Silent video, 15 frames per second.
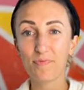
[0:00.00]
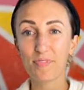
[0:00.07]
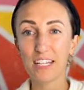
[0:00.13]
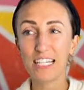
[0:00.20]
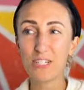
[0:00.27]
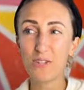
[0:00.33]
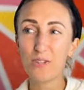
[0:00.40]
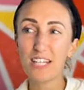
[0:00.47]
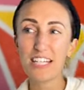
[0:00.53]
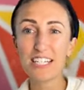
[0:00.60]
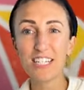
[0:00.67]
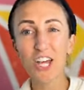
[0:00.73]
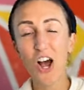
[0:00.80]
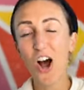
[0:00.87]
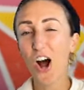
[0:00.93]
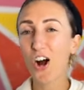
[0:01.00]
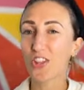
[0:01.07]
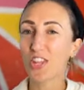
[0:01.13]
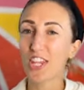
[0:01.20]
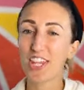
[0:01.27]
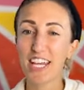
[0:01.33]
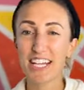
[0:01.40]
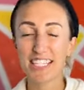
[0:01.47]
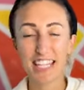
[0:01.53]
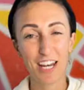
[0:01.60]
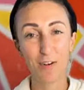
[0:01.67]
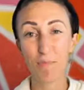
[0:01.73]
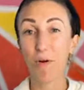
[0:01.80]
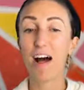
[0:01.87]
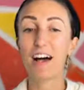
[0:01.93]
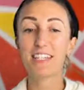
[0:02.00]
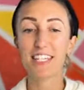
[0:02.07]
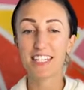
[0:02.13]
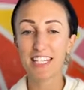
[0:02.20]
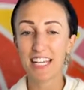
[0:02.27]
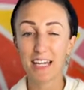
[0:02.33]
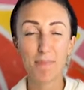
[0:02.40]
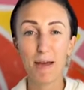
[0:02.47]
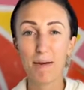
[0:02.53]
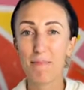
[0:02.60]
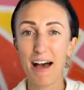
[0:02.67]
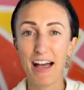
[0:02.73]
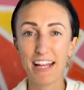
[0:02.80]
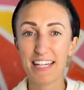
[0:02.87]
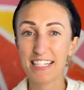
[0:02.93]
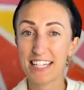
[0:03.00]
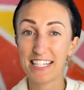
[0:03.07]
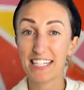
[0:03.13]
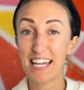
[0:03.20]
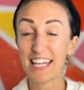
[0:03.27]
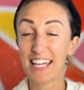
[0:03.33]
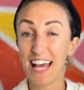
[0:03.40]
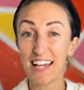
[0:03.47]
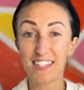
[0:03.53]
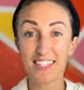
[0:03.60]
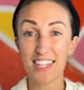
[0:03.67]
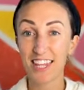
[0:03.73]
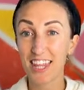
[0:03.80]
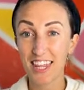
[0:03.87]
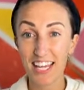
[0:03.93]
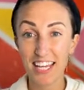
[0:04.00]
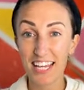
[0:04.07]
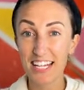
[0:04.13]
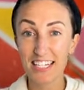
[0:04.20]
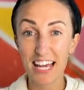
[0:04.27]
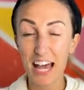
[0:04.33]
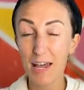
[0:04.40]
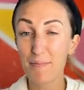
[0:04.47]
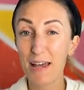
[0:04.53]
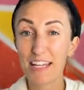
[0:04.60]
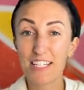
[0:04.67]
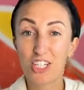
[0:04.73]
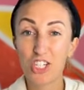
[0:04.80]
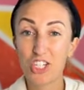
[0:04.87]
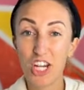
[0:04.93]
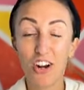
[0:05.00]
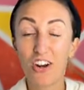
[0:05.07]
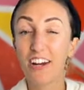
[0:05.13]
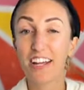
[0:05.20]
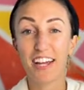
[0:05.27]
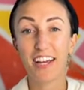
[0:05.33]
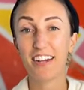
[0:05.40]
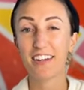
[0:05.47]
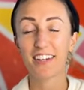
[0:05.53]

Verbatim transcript: and so these are the things that are processing in my mind as i say yes to the thinking time and sharing it